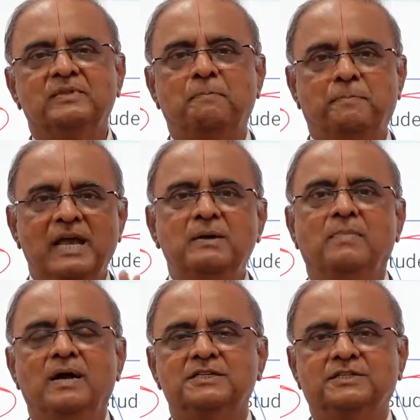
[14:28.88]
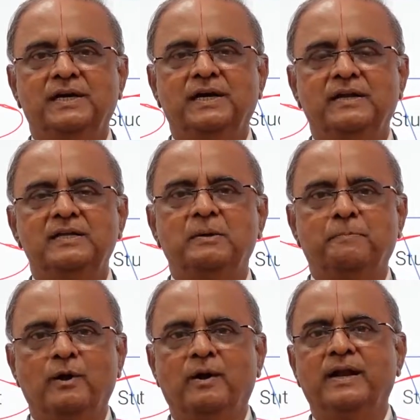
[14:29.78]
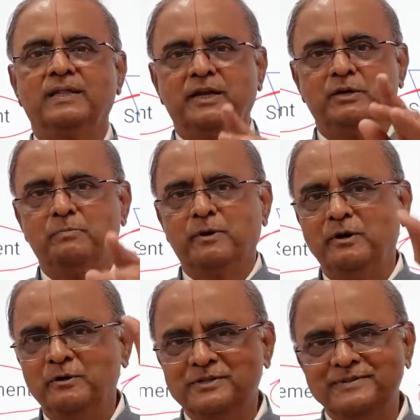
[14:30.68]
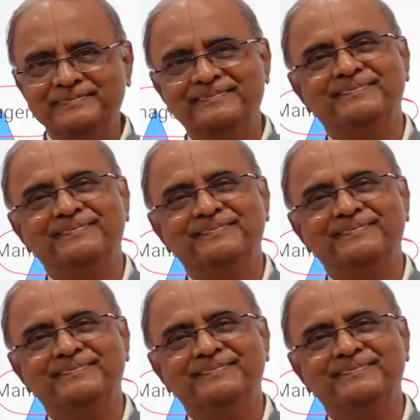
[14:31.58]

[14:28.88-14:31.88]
The paymaster is the product that you produce.